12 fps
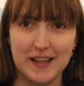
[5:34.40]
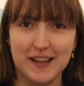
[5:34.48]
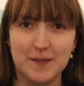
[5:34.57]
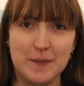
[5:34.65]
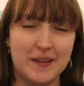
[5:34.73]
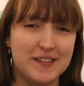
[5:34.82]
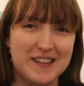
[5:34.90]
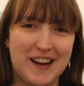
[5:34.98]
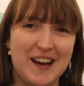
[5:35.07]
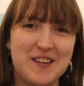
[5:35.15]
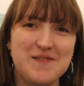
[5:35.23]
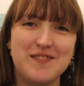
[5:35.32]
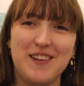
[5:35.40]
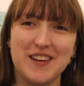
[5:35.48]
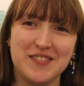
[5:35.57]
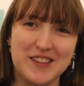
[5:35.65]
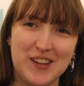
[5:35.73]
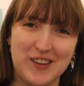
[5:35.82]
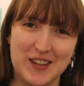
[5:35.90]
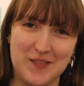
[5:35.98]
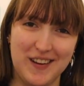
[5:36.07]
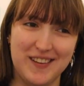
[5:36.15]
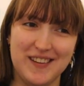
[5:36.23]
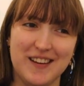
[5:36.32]
Like, by the time 5 o'clock on a
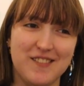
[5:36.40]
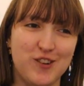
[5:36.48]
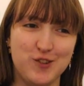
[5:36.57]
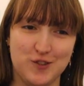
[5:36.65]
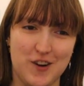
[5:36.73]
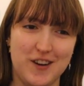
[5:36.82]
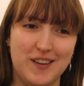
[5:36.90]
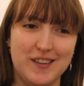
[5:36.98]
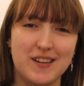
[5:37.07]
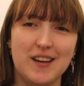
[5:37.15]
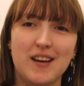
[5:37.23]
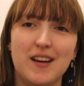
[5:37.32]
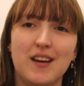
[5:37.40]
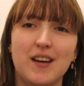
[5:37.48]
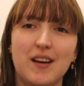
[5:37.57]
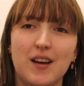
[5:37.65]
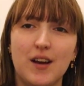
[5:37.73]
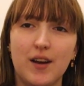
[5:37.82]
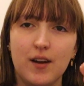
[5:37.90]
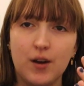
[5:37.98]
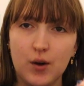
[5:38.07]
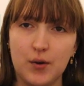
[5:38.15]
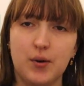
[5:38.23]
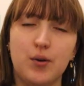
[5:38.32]
Monday rolls round,
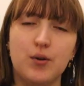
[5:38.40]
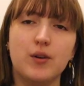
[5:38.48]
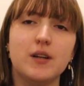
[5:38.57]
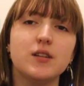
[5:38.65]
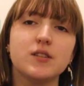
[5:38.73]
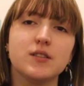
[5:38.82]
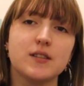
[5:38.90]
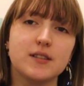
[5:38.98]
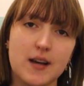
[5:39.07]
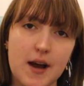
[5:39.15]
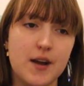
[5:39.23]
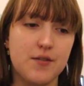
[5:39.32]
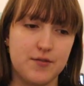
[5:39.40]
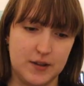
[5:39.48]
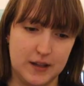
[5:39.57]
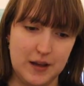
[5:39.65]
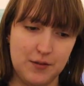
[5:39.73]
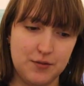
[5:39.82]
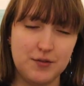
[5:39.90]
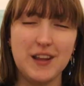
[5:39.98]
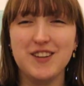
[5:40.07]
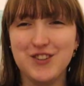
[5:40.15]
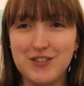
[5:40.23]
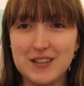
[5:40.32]
it's just a sigh of relief.
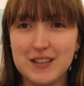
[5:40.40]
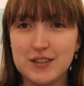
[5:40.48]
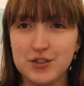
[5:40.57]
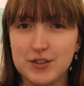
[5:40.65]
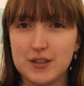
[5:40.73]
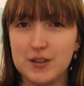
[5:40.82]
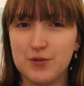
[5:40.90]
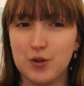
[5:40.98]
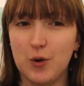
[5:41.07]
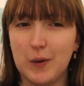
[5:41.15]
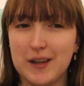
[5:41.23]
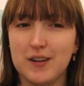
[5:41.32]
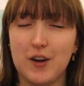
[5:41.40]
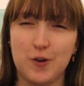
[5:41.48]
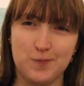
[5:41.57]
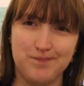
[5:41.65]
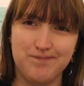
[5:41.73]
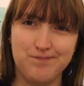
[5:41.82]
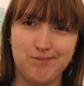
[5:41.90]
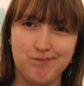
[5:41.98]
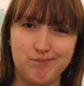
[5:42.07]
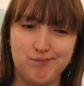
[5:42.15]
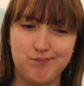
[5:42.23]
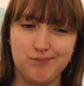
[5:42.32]
Then you realise you still have the whole week to go.
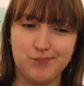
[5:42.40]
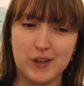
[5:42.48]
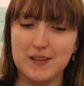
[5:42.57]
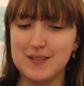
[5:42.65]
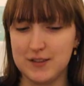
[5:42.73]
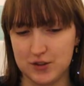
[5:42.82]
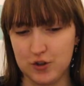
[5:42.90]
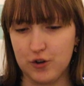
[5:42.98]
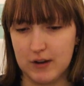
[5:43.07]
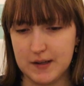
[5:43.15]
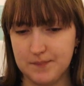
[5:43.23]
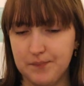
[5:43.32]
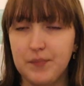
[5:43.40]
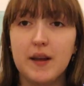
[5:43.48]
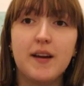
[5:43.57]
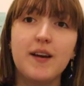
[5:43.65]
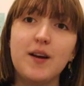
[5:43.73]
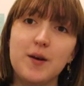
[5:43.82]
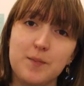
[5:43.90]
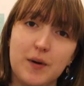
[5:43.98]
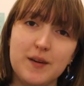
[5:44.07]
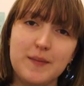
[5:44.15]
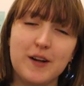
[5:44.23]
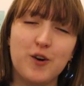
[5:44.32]
It's not great.
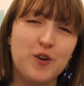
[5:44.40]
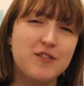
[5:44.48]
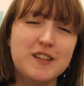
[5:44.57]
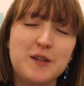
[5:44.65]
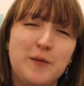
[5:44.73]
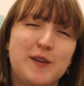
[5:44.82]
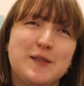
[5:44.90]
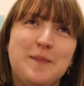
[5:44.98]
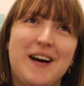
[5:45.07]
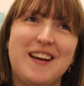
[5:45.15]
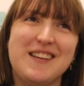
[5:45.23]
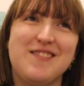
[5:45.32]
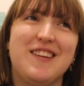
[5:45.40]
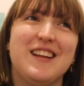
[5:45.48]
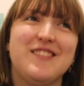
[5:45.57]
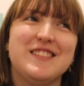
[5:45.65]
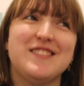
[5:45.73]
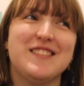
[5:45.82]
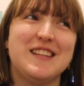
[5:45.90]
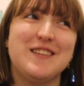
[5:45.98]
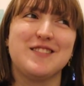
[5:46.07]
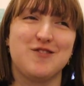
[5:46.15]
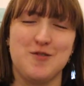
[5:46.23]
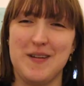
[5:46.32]
But my call really wasn't bad. I said I was really
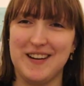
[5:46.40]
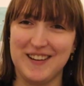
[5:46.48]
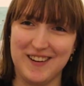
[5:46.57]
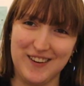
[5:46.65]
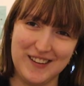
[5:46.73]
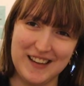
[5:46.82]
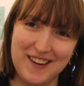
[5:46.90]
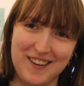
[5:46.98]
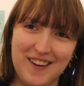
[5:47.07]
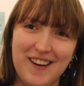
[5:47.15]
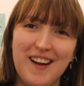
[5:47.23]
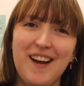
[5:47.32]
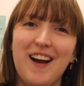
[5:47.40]
over-traumatic earlier.